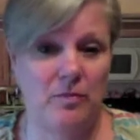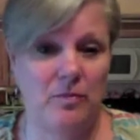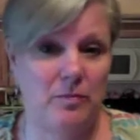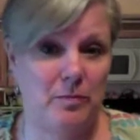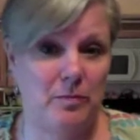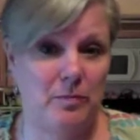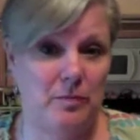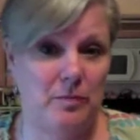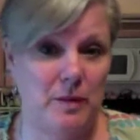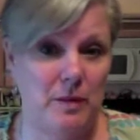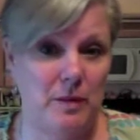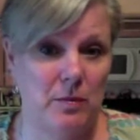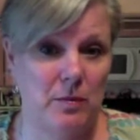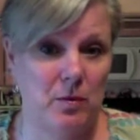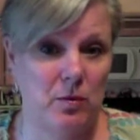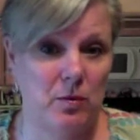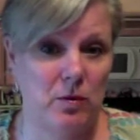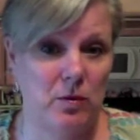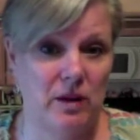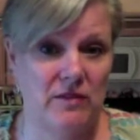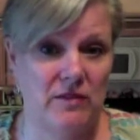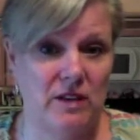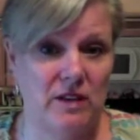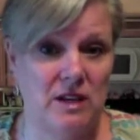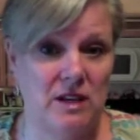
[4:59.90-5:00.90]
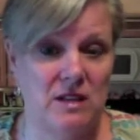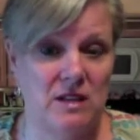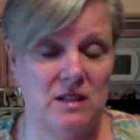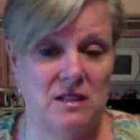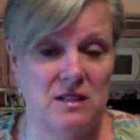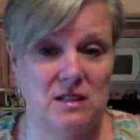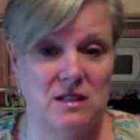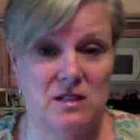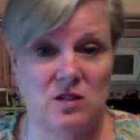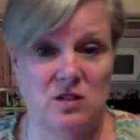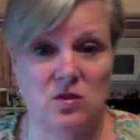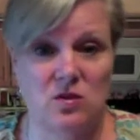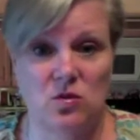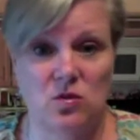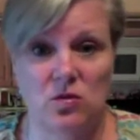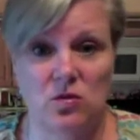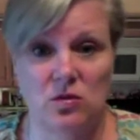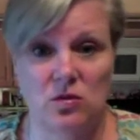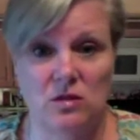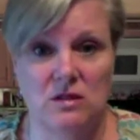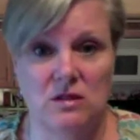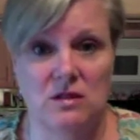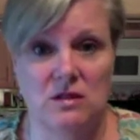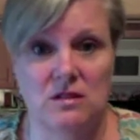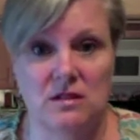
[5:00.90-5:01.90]
people who have kids in school
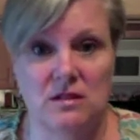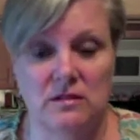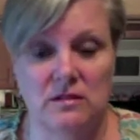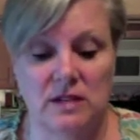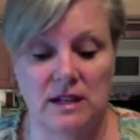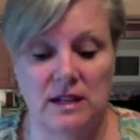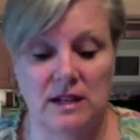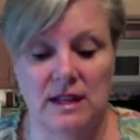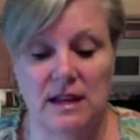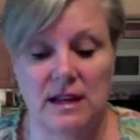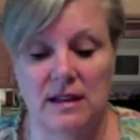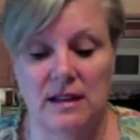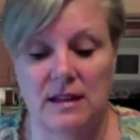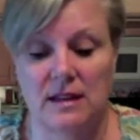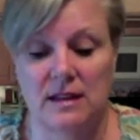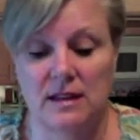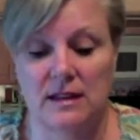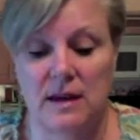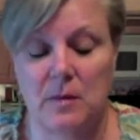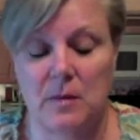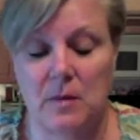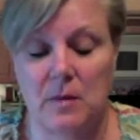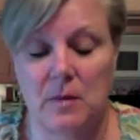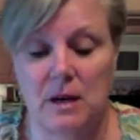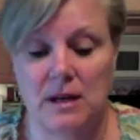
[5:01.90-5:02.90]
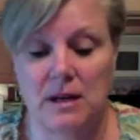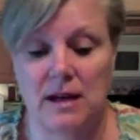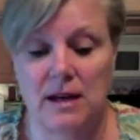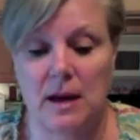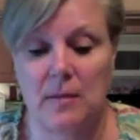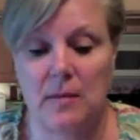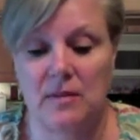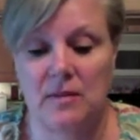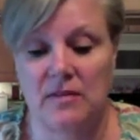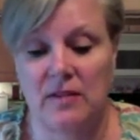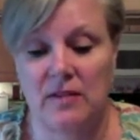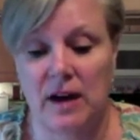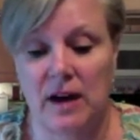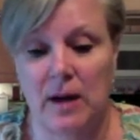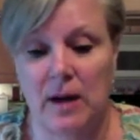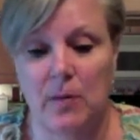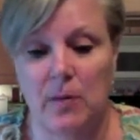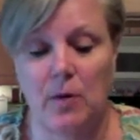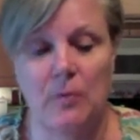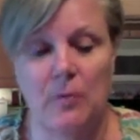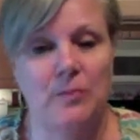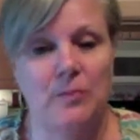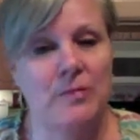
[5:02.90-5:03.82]
and stuff like that. That that might not be viable.